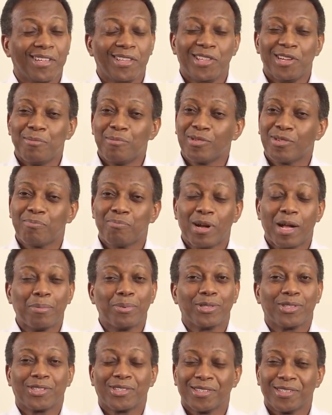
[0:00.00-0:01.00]
number of
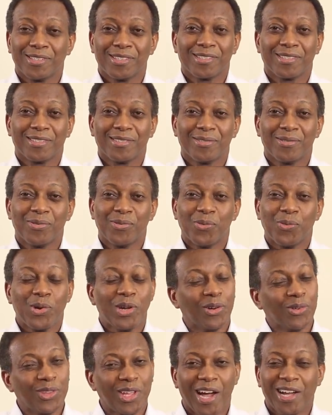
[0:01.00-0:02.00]
publishers
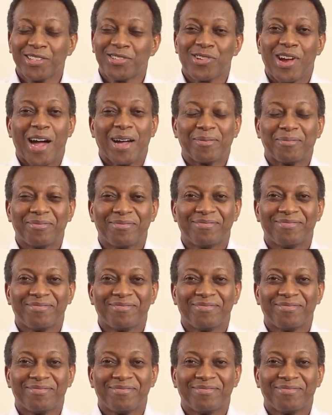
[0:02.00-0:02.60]
will not drop.